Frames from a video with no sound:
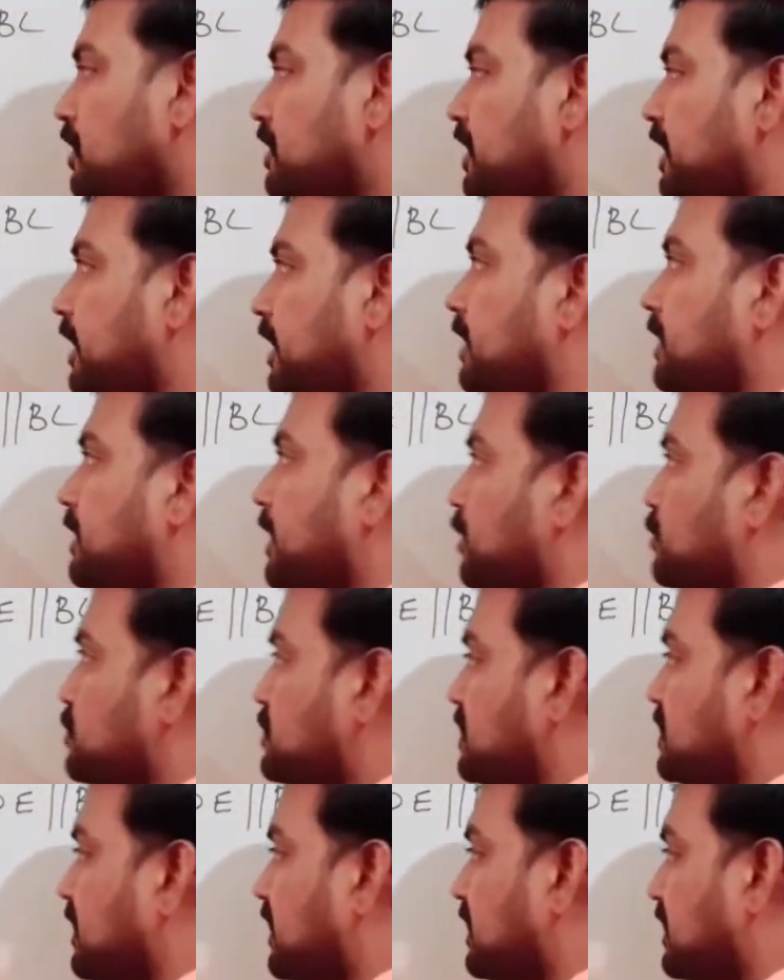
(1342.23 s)
triangle. Can you
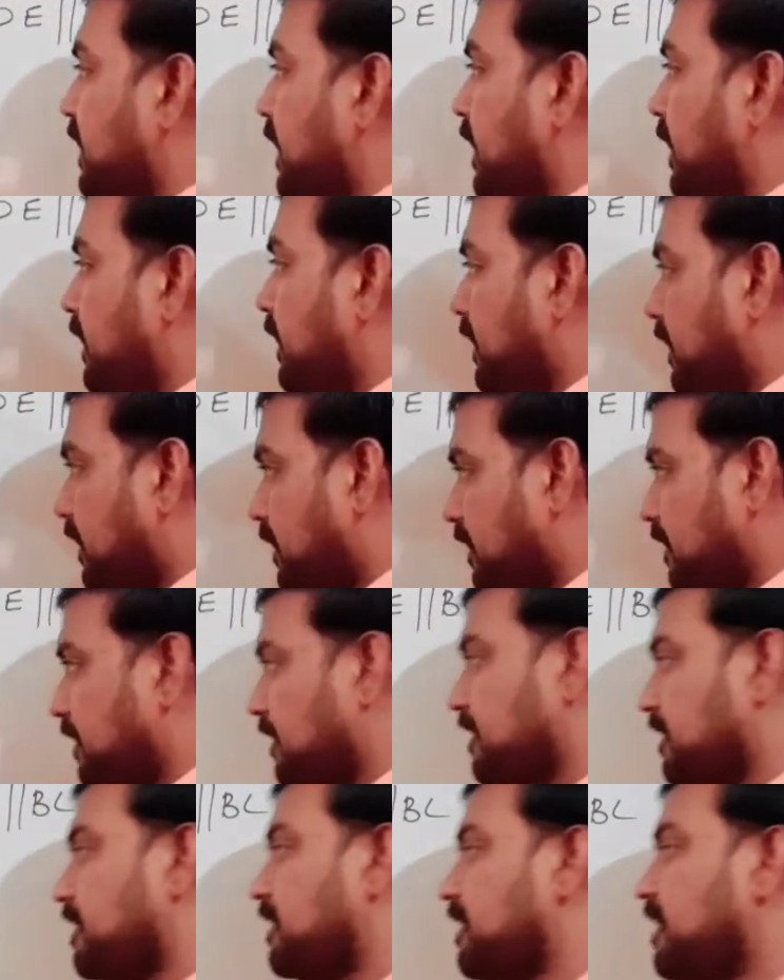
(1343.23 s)
see that?
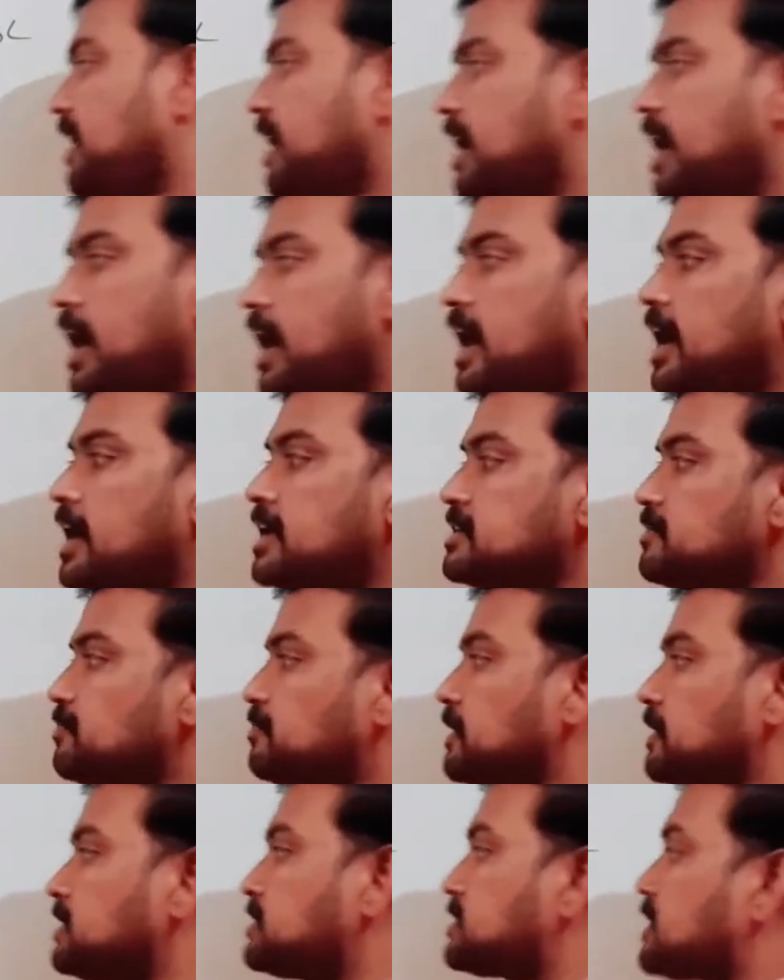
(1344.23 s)
ADE. And
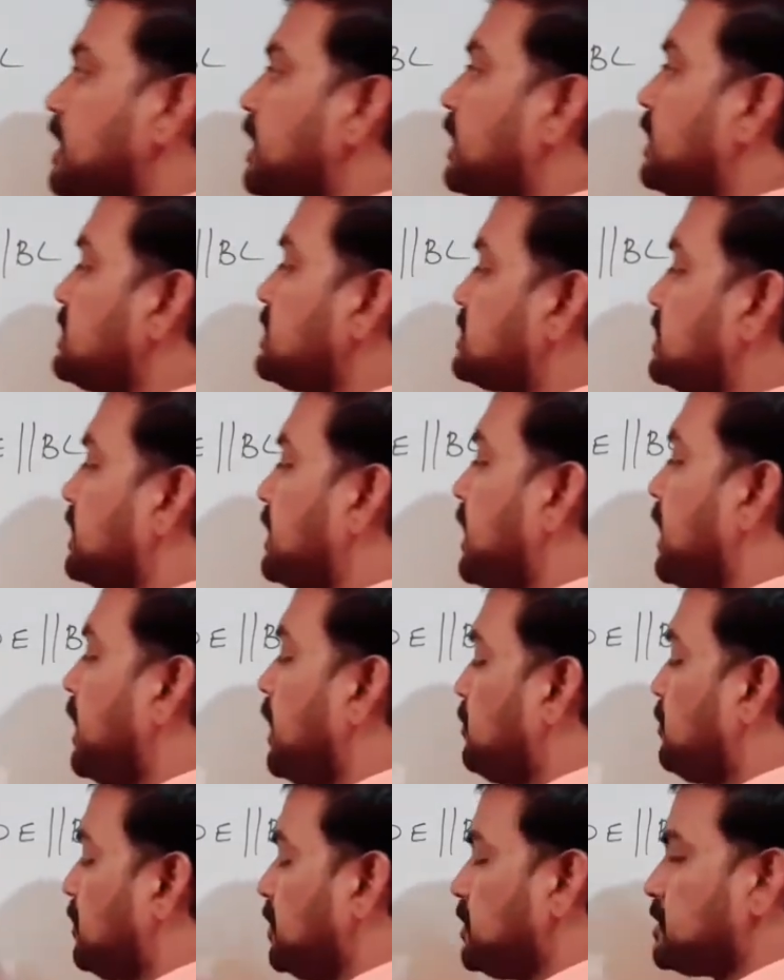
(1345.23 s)
big triangle is the
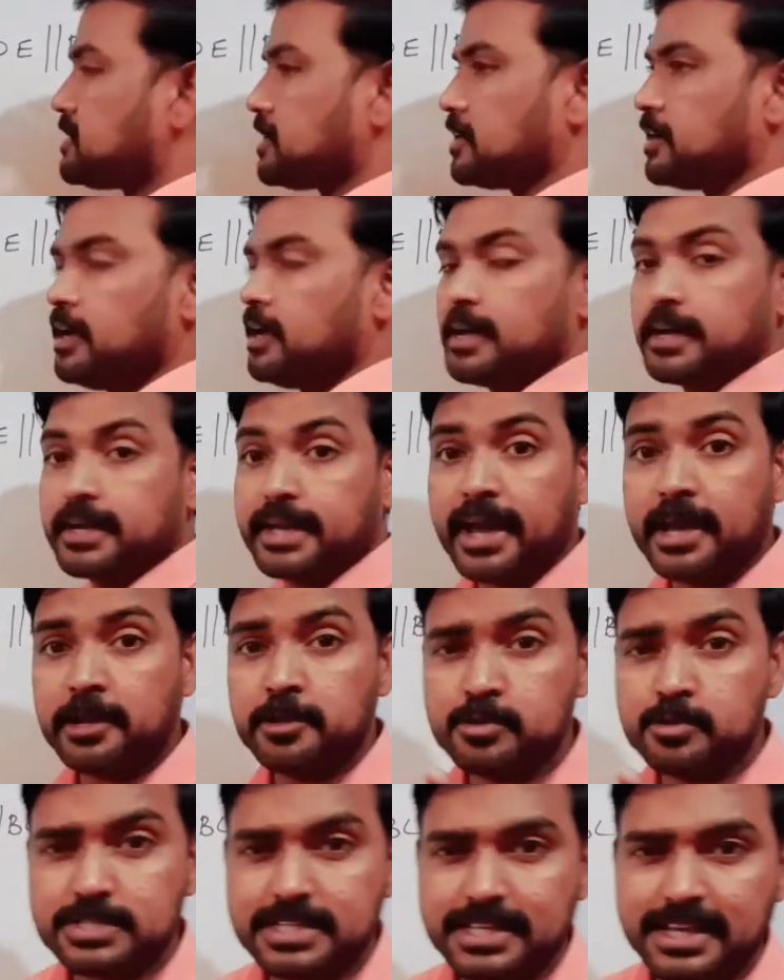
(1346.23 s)
ABC. Can
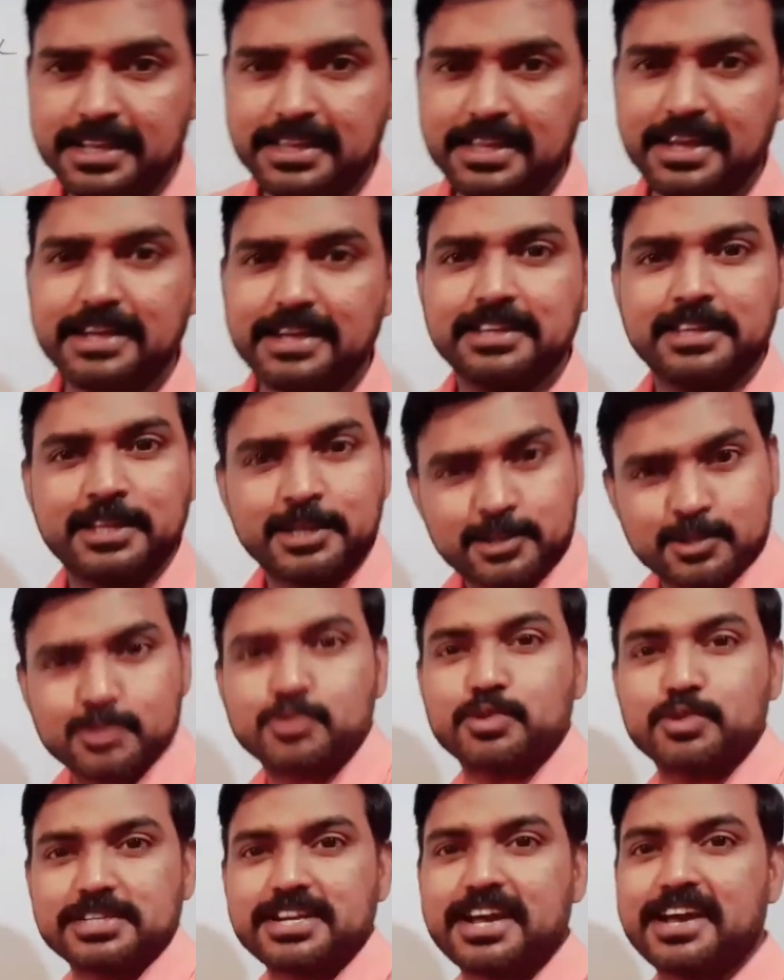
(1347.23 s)
you say that these
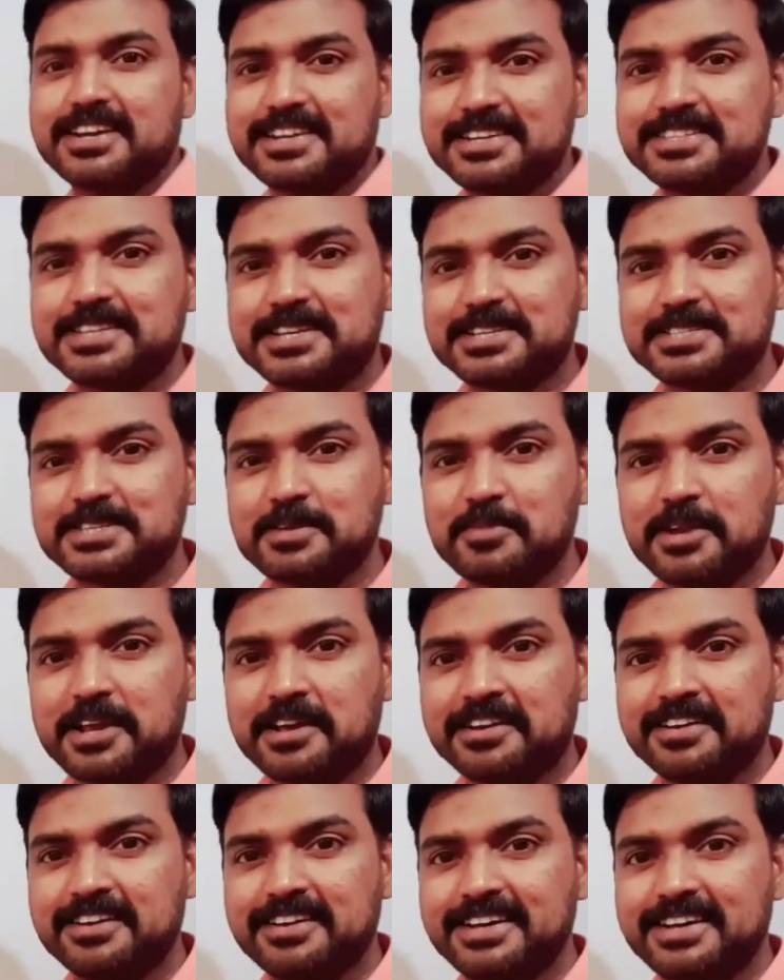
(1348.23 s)
two triangles are
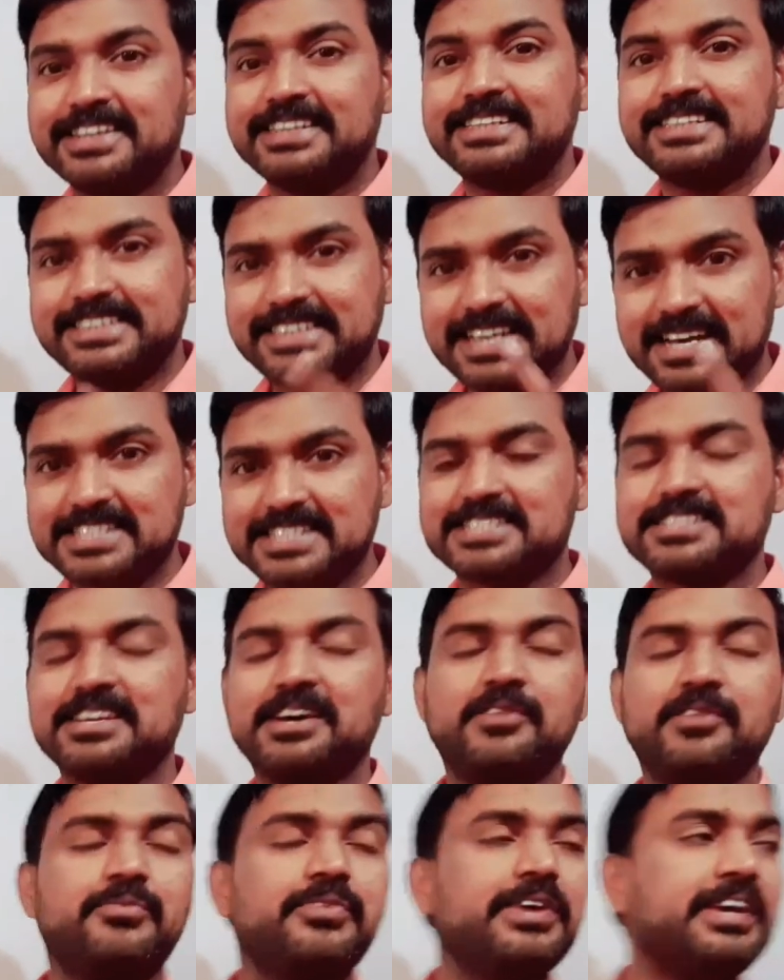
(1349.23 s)
similar? Yes,
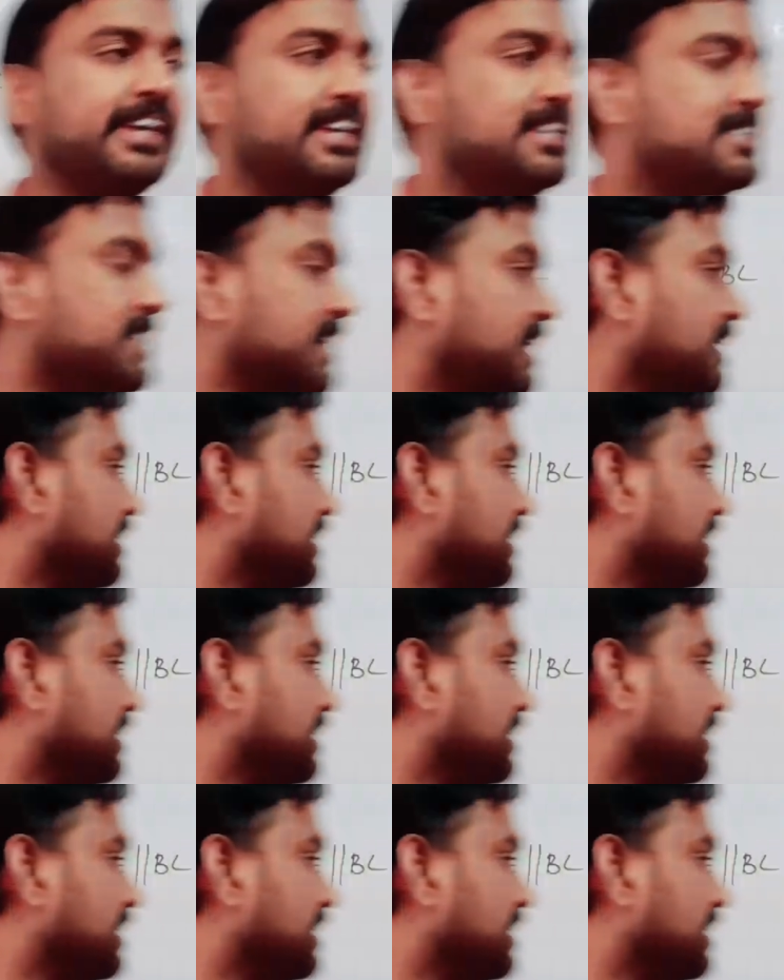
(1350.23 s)
we can say